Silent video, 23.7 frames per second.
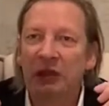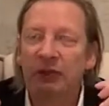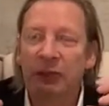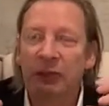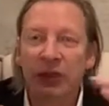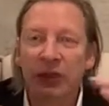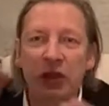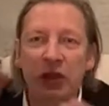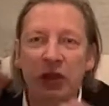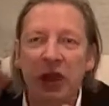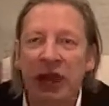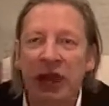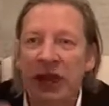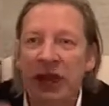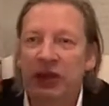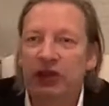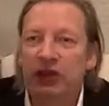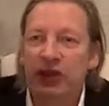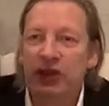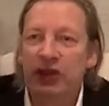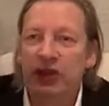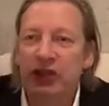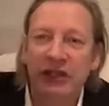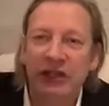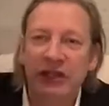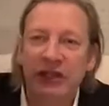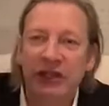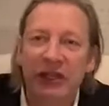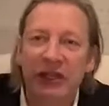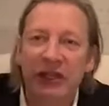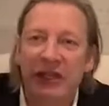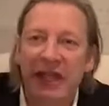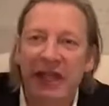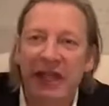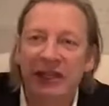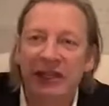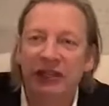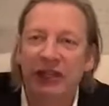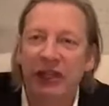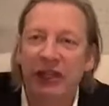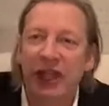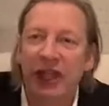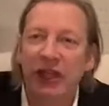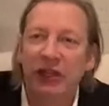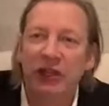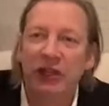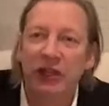But you can't just have the
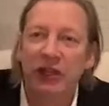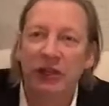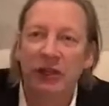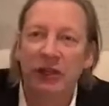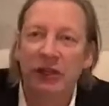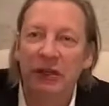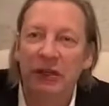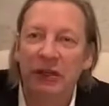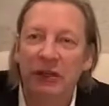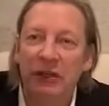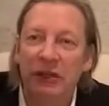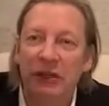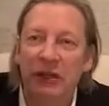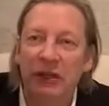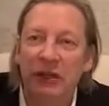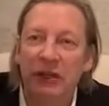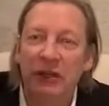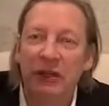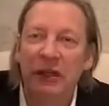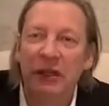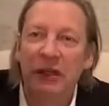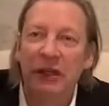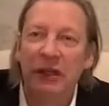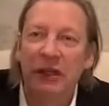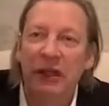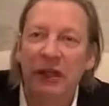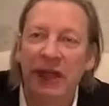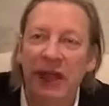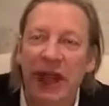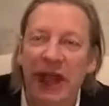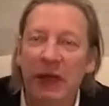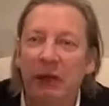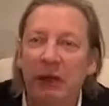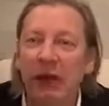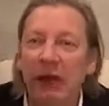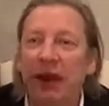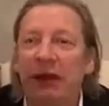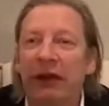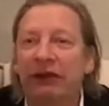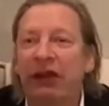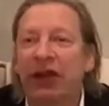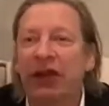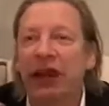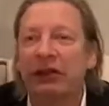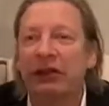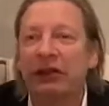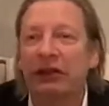destination. Now we have
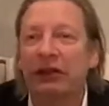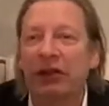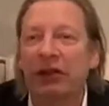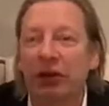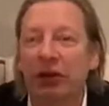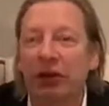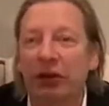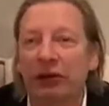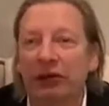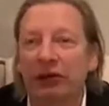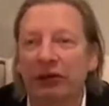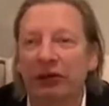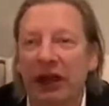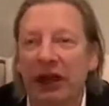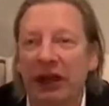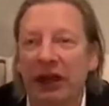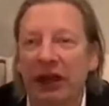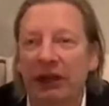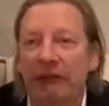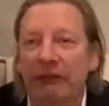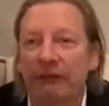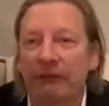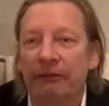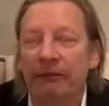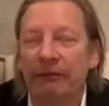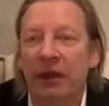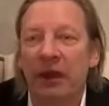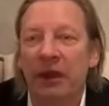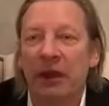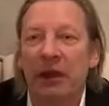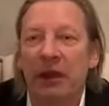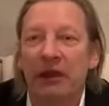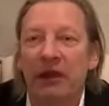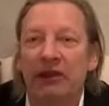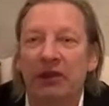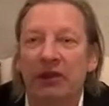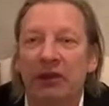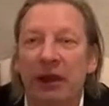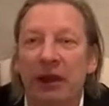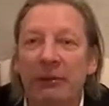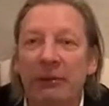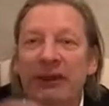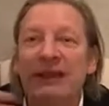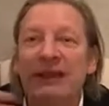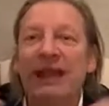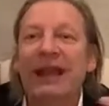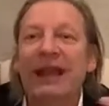to get to the goal setting. So
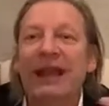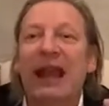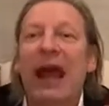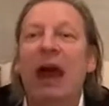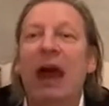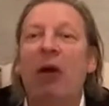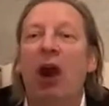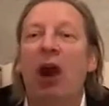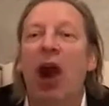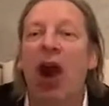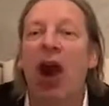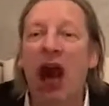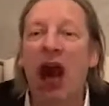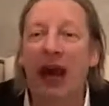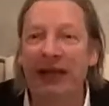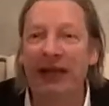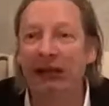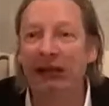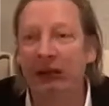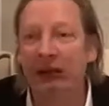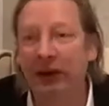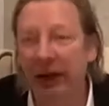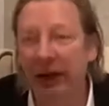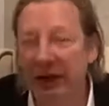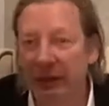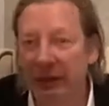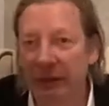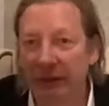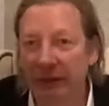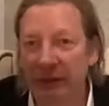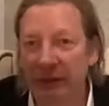let me tell you how I do it.